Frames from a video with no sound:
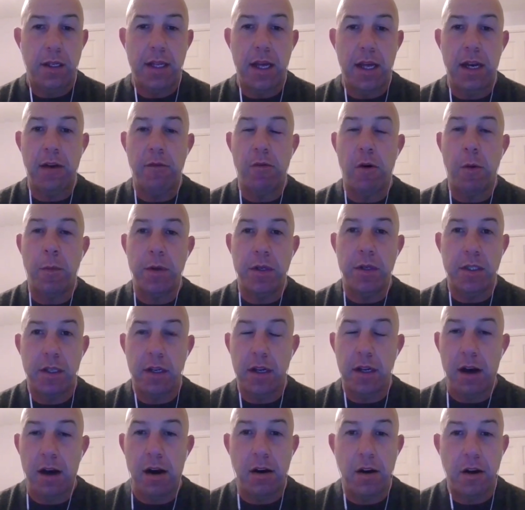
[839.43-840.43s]
Danny
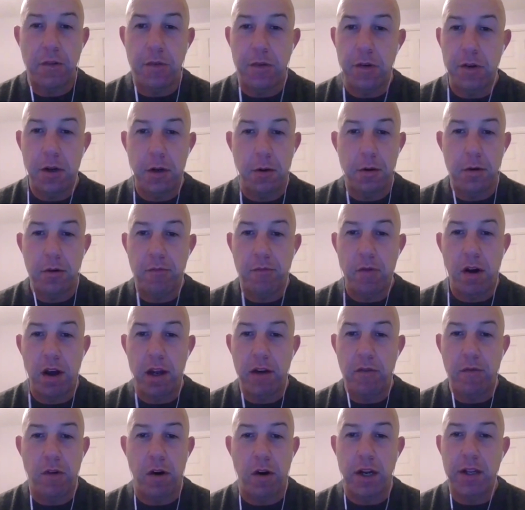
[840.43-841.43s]
Robinson at Hungerford, who are
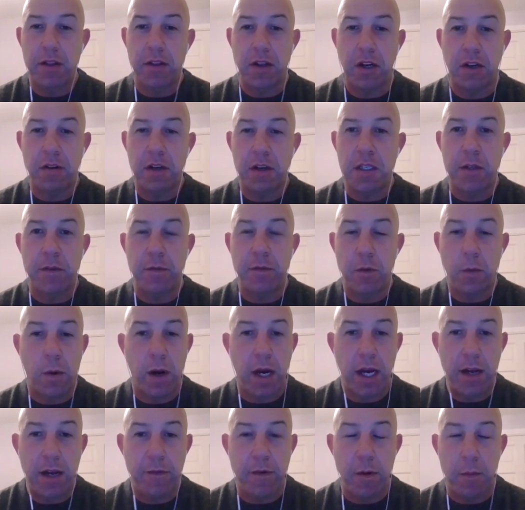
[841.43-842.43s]
riding the crest of a
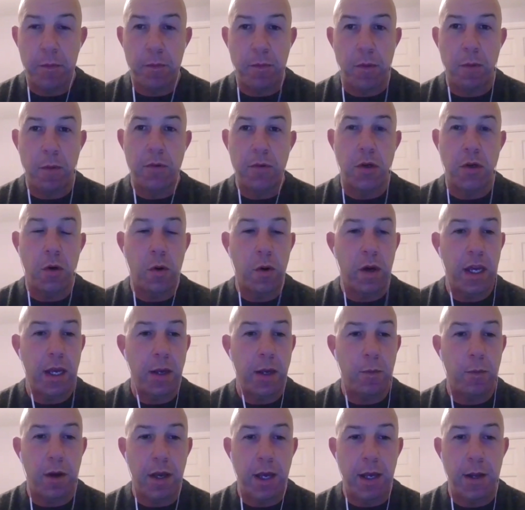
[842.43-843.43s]
wave. I'm sure
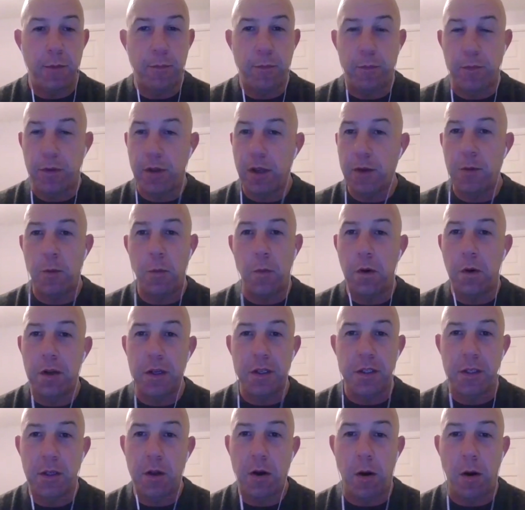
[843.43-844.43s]
he doesn't
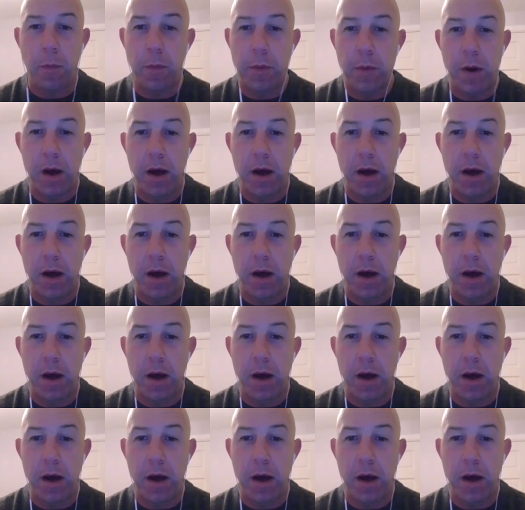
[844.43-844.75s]
want to stop.